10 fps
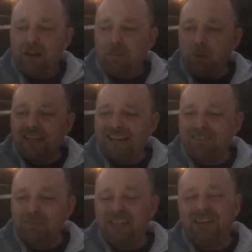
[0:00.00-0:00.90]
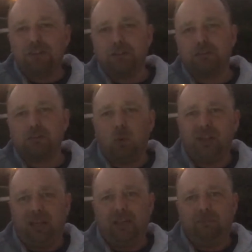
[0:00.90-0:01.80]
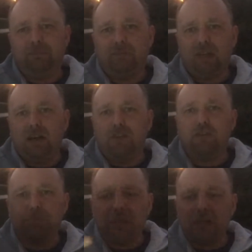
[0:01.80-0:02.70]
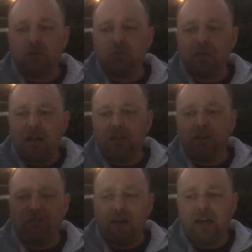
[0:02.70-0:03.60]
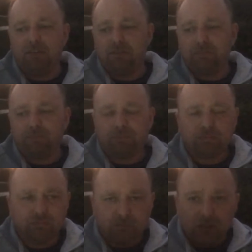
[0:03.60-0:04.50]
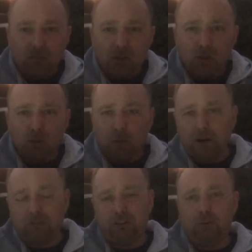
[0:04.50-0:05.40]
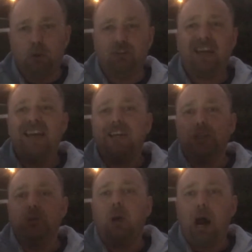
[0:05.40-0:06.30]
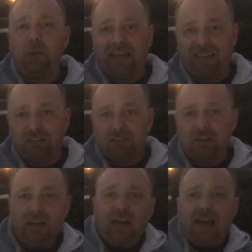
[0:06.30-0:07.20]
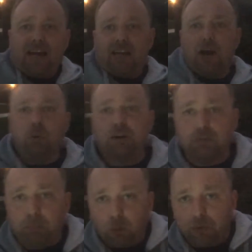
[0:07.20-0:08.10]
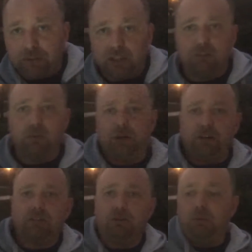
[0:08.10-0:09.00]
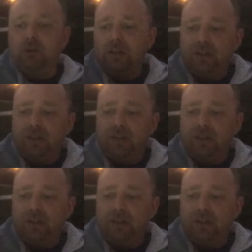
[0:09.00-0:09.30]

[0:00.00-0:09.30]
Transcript: But what gets me here is the storyline. If you've played through Metal Gear 5 Ground Zeroes, you know how it ends. And I don't want to spoil things for you, so